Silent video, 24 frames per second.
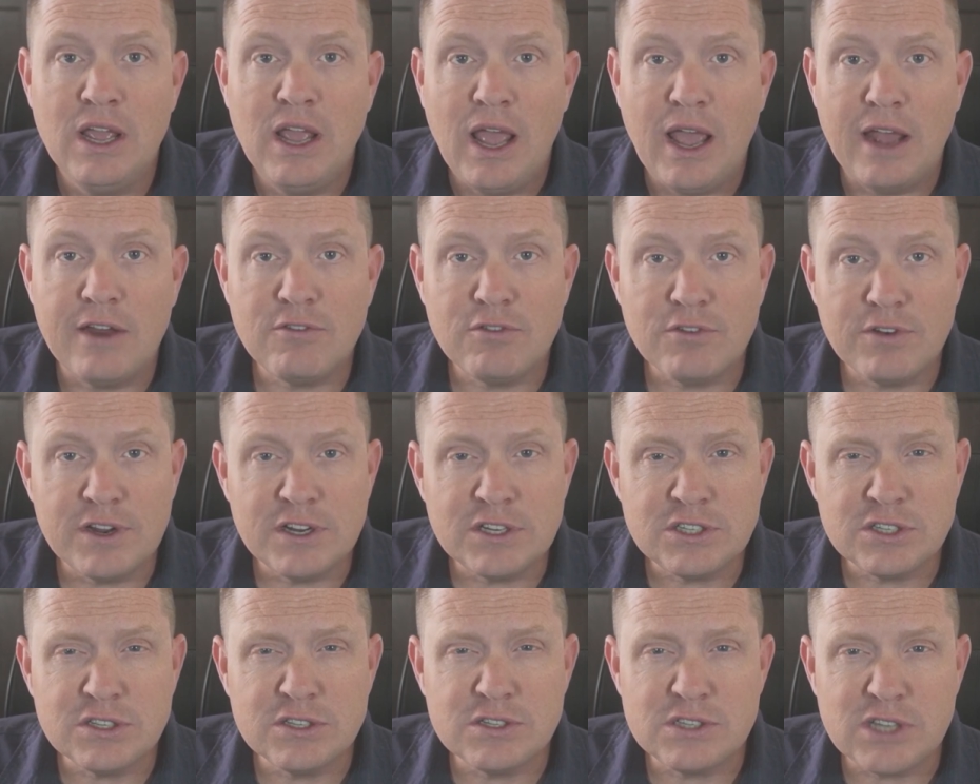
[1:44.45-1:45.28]
And
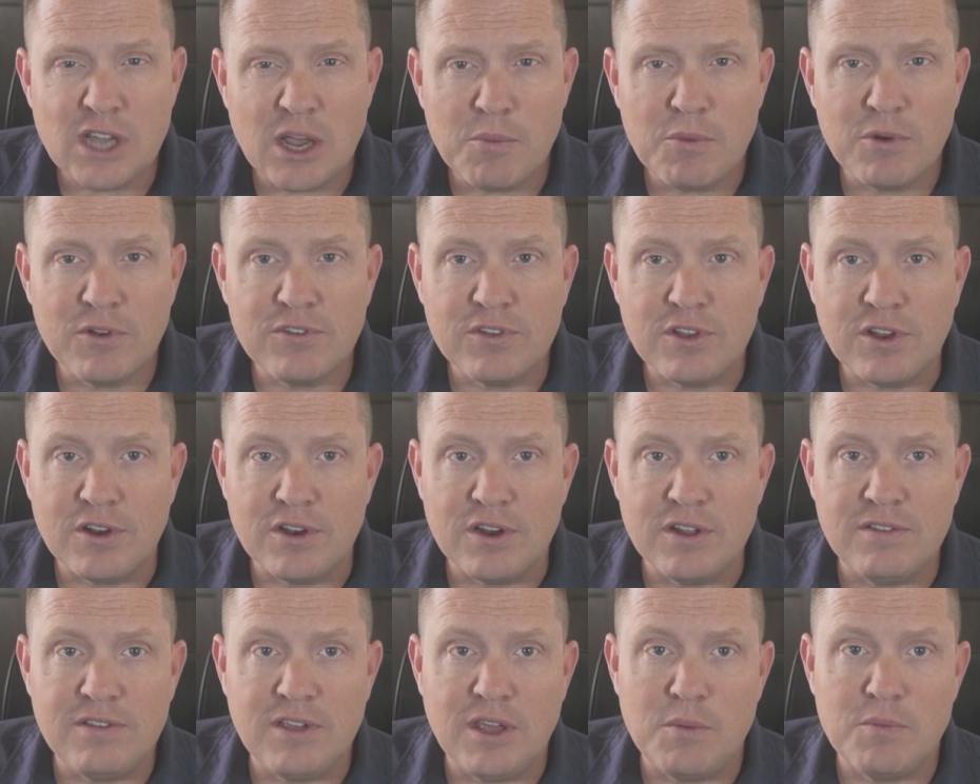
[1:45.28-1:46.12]
traditional
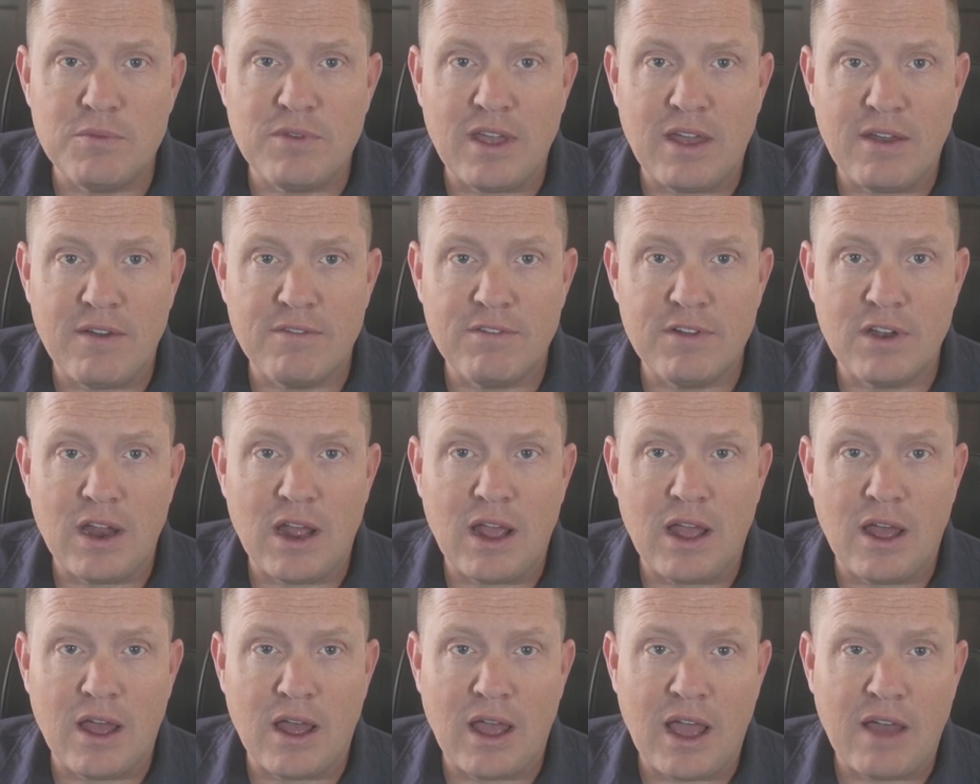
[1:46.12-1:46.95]
cybersecurity teams have,
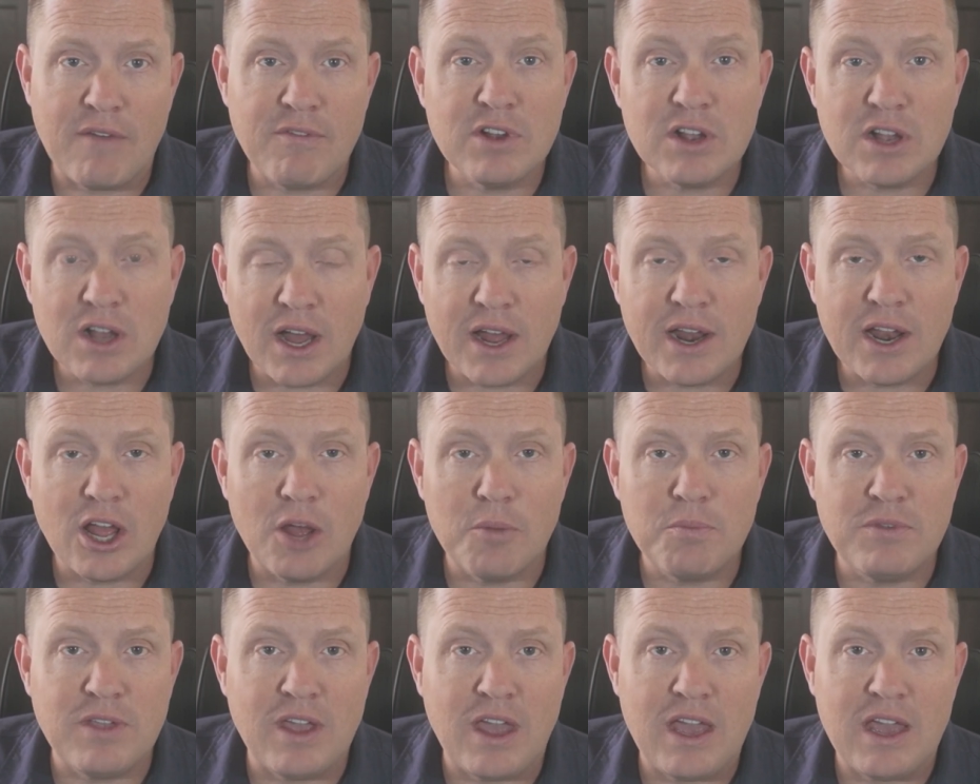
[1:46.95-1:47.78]
uh, haven't caught
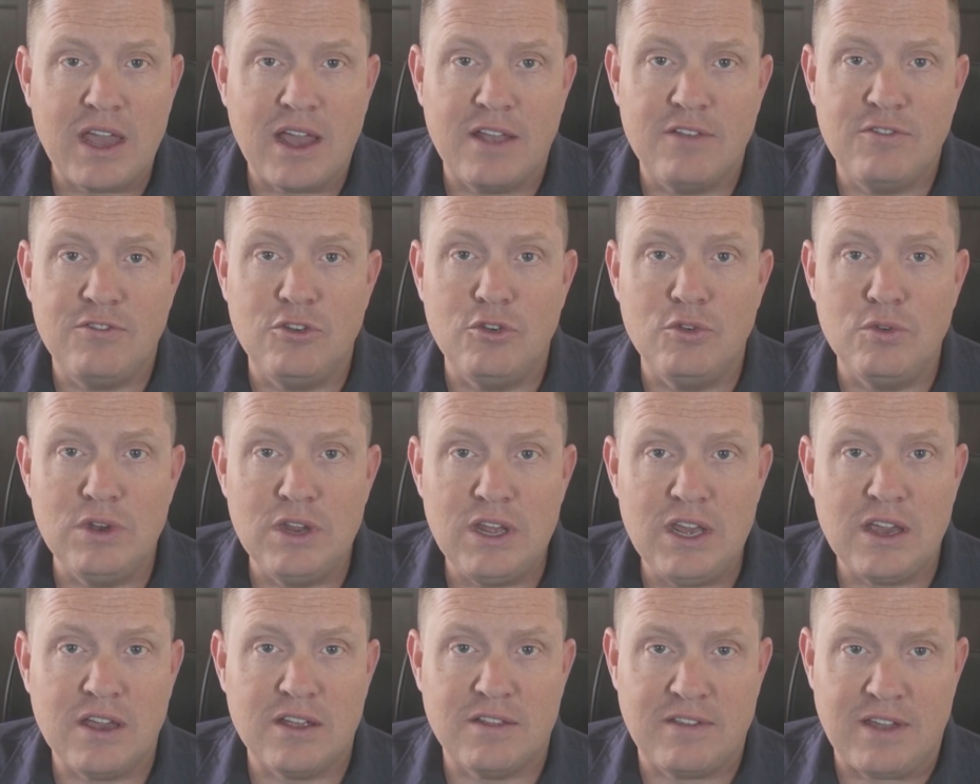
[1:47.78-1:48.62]
up to AI's
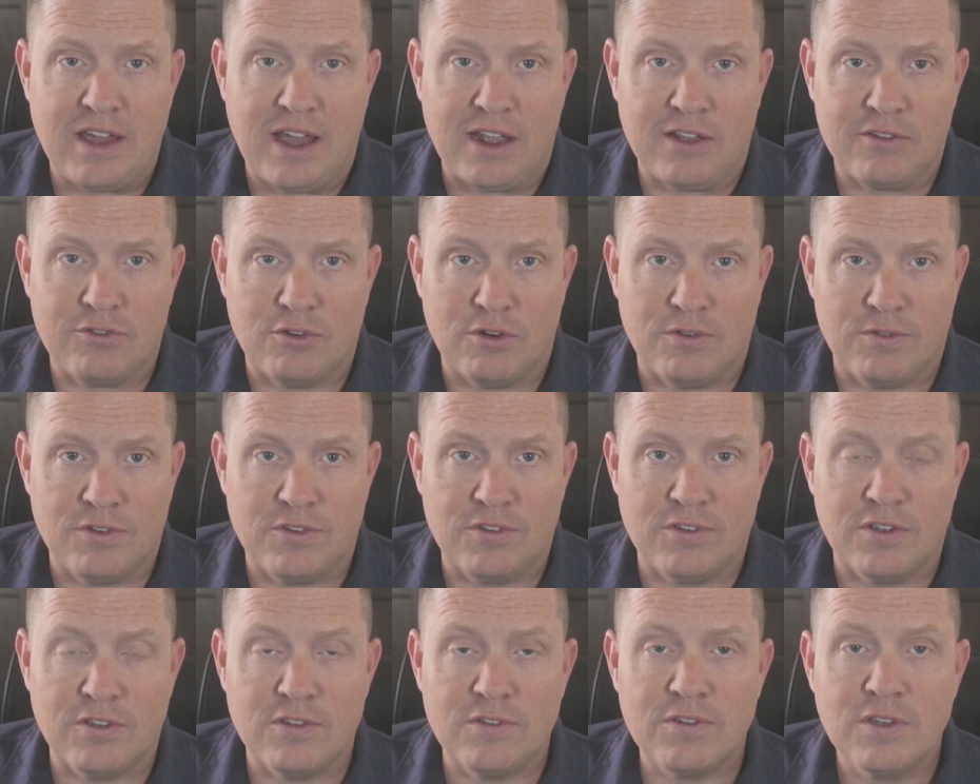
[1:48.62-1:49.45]
unique attack
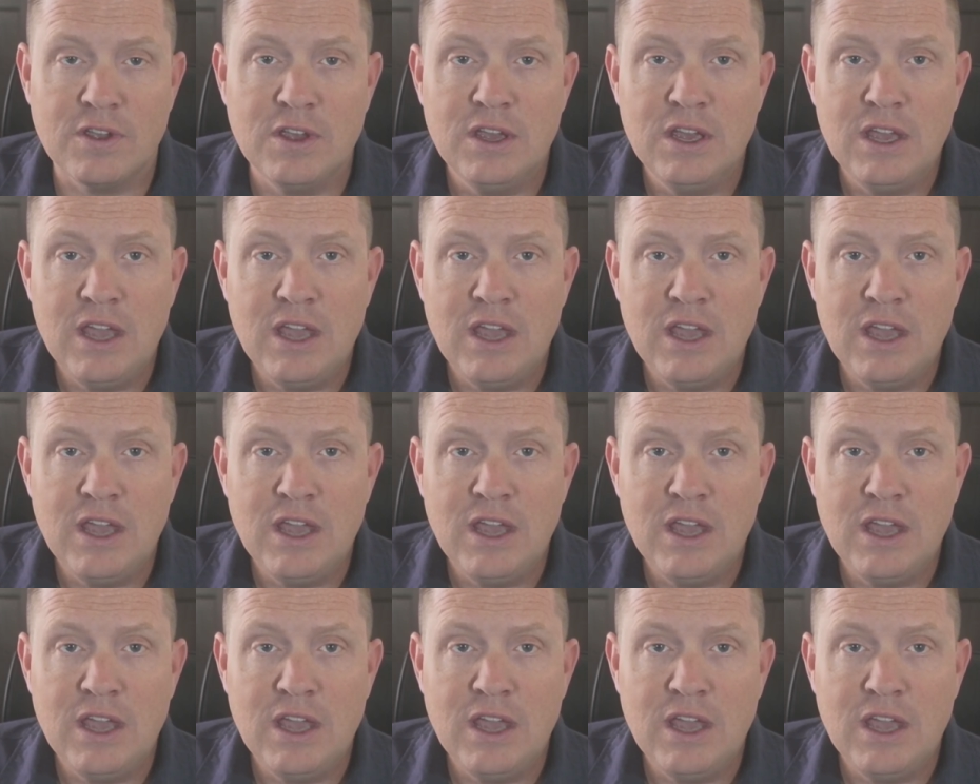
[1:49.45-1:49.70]
surfaces.